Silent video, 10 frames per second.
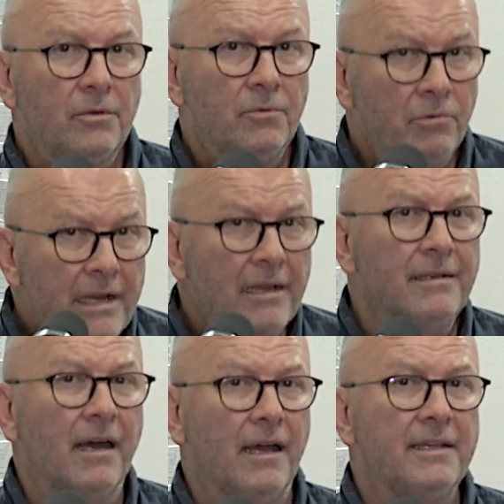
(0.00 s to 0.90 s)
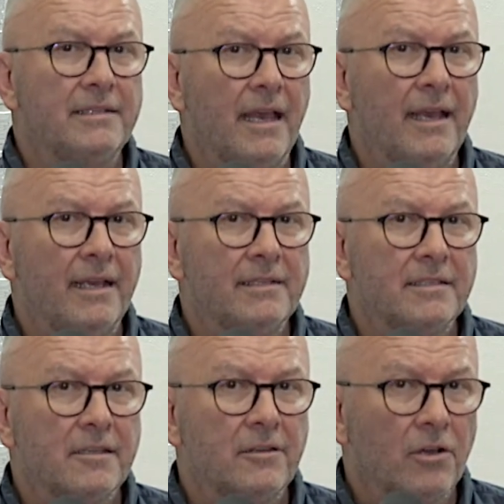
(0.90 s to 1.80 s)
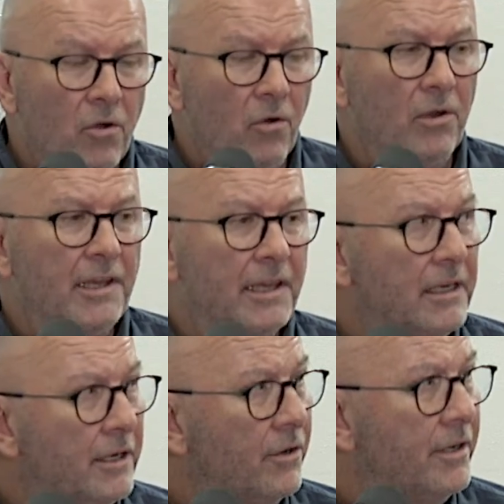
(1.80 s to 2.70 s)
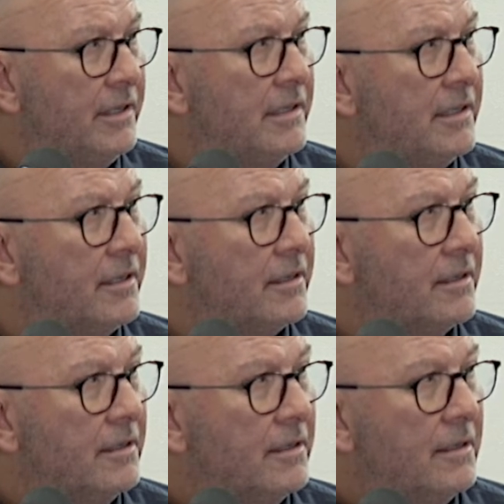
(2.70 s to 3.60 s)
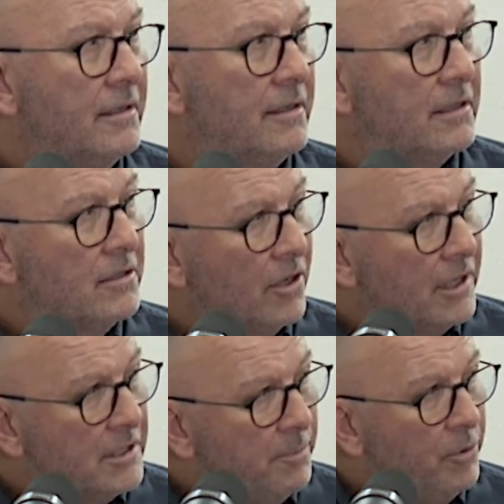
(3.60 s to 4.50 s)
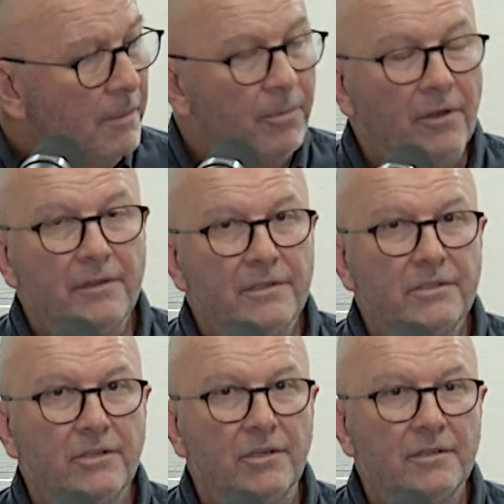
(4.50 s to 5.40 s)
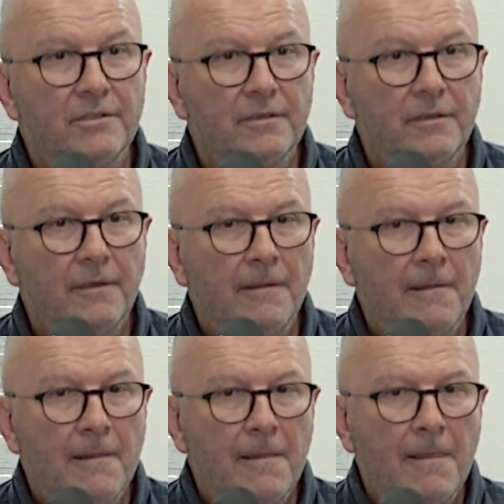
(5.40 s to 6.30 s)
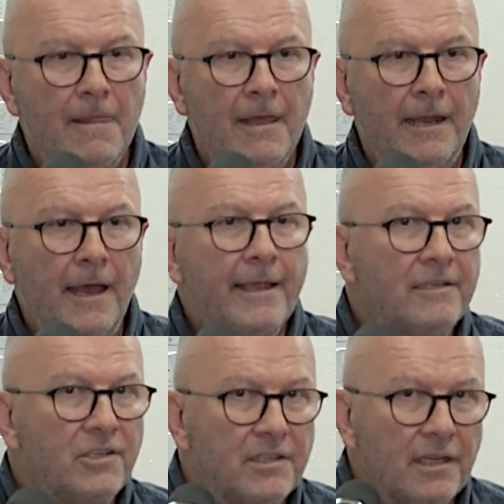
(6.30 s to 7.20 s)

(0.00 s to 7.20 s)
recognized as the calling and anointing that God has put upon this church. And I can just